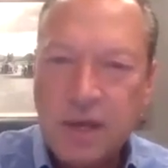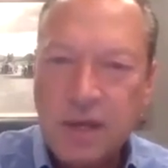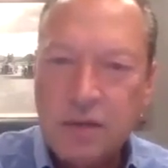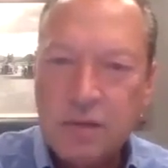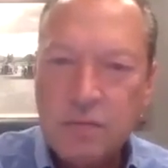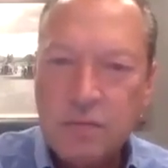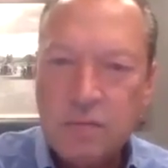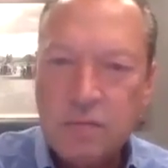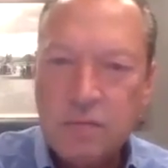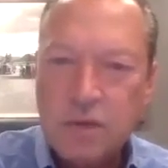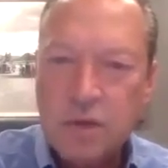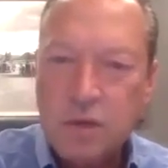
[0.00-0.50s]
and
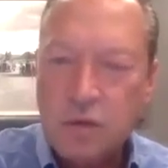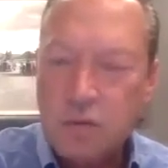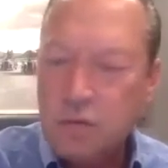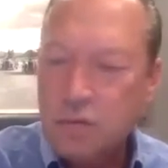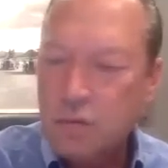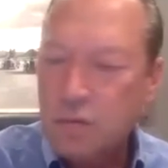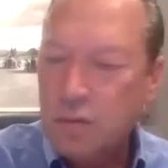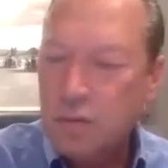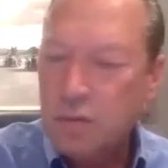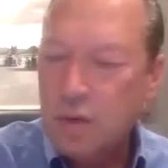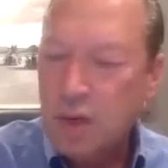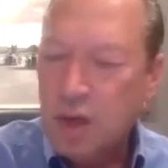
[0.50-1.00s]

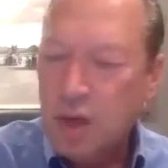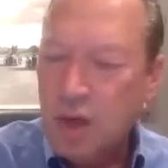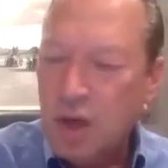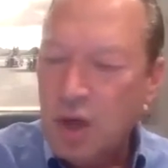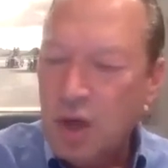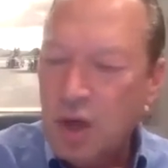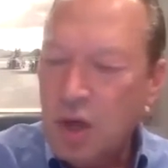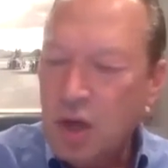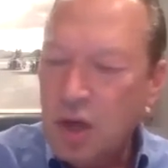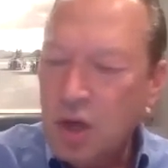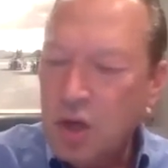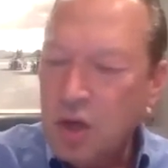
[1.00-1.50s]

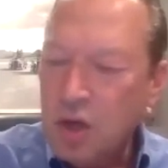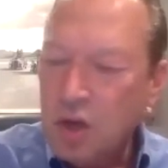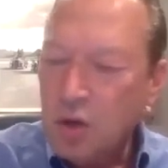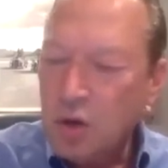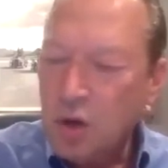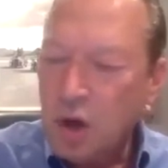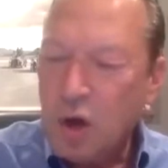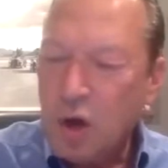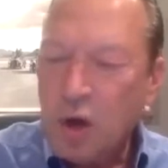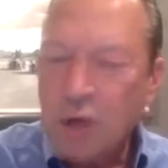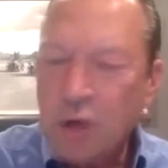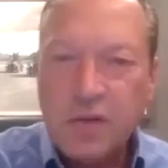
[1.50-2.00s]

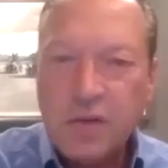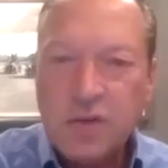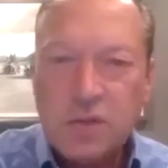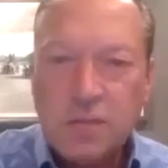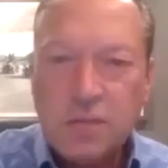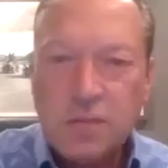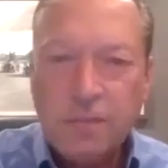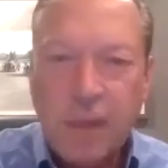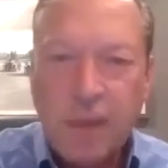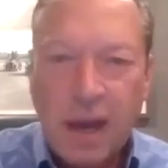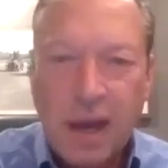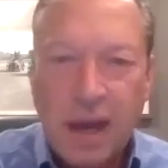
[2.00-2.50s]
you're on
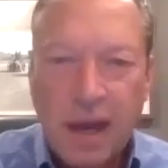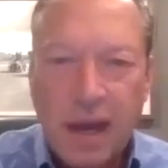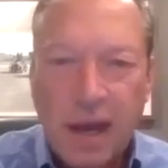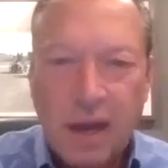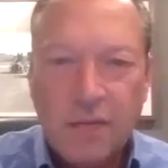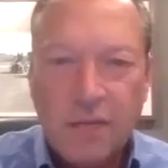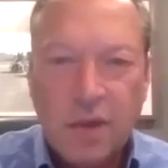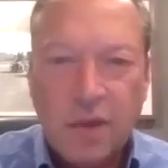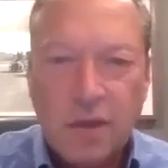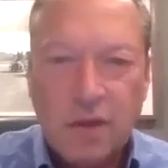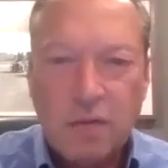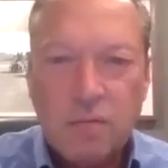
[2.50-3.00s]
this
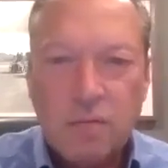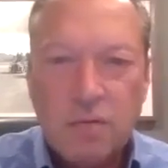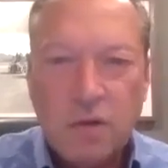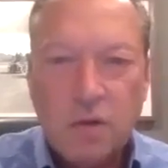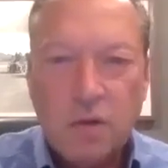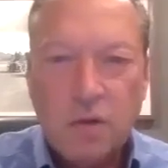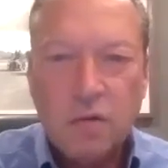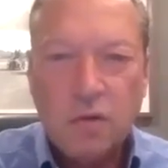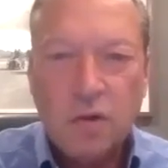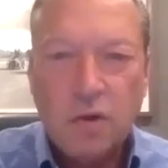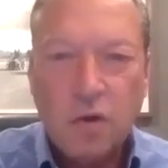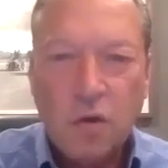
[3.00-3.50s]
path, and you
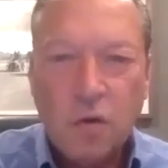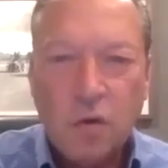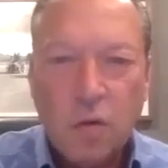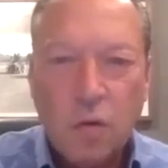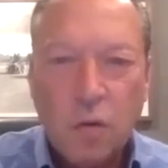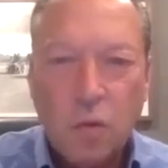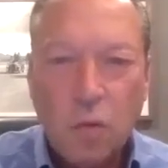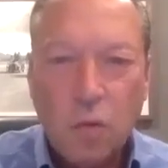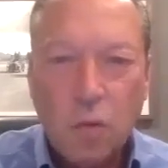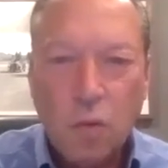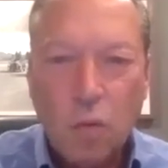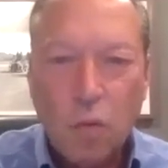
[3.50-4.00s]
don't
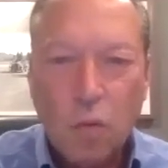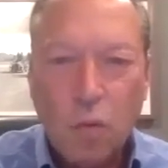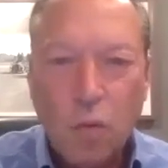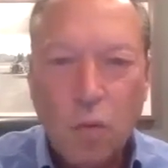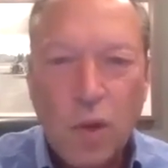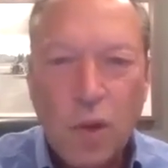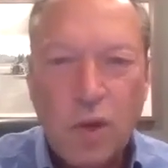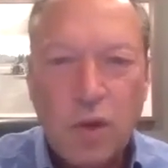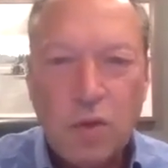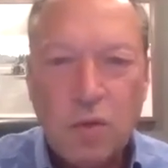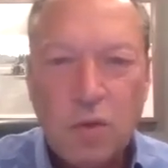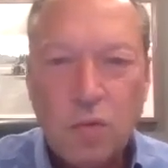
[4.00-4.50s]
know
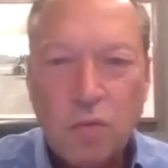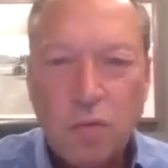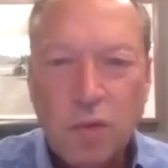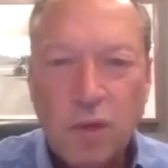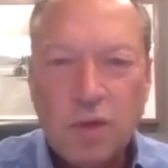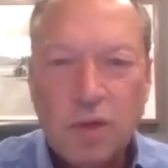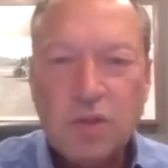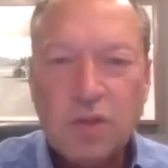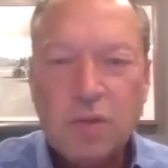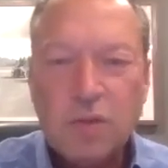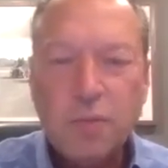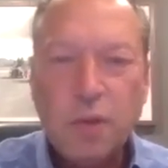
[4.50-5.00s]
when you
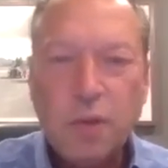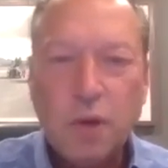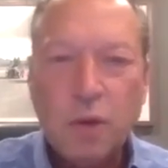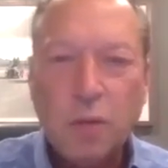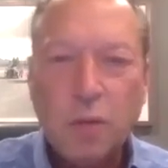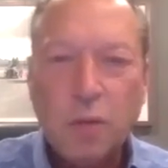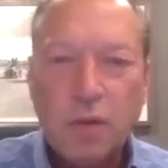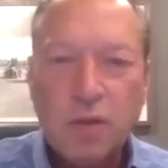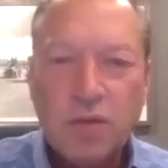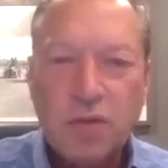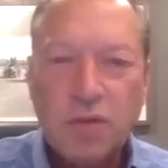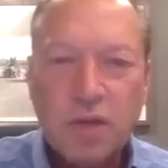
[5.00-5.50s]
reach the point
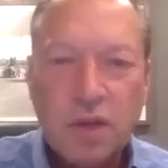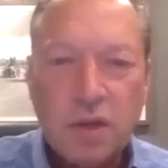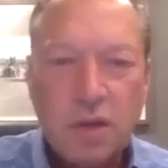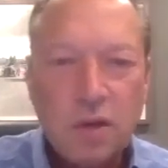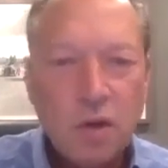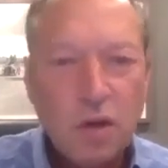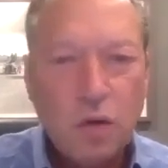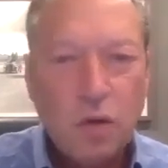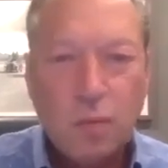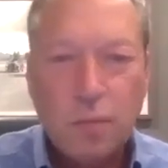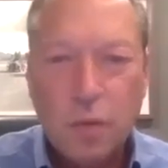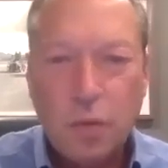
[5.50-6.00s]
where you say
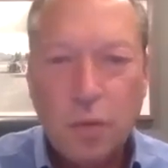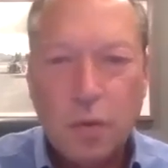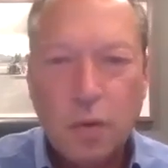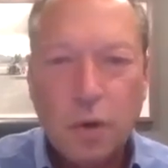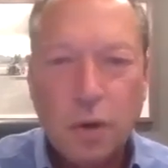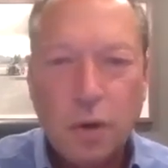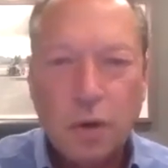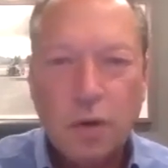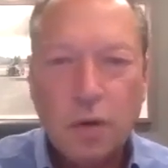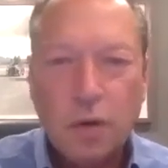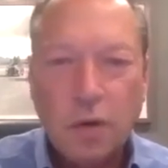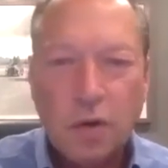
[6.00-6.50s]
no
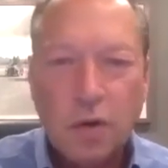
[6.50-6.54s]
more,